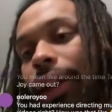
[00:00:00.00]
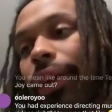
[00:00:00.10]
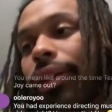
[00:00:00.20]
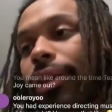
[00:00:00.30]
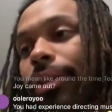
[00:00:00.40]

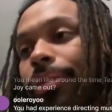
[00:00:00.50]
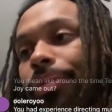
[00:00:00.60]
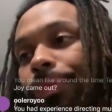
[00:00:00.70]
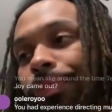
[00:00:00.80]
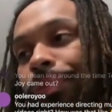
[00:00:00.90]

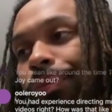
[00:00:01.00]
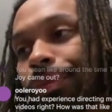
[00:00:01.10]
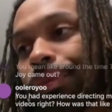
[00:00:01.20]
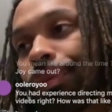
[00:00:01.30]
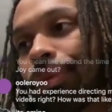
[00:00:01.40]
and
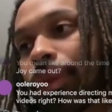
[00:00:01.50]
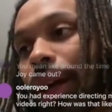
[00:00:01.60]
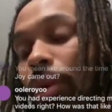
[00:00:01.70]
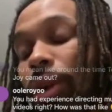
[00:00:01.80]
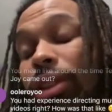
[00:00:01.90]

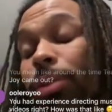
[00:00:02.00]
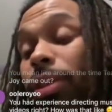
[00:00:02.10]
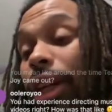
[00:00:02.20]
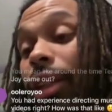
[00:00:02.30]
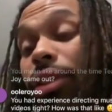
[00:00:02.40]
I was
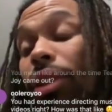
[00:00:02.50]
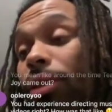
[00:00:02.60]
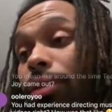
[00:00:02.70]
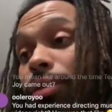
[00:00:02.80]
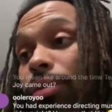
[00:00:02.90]
upset
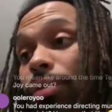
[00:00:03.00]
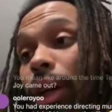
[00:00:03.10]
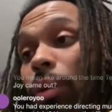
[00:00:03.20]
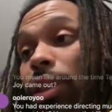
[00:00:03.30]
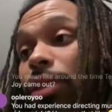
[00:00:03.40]
though.
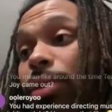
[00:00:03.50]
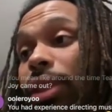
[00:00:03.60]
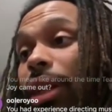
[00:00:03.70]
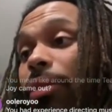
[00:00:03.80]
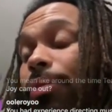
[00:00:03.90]
I was
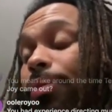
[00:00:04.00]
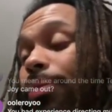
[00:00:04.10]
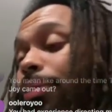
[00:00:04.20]
upset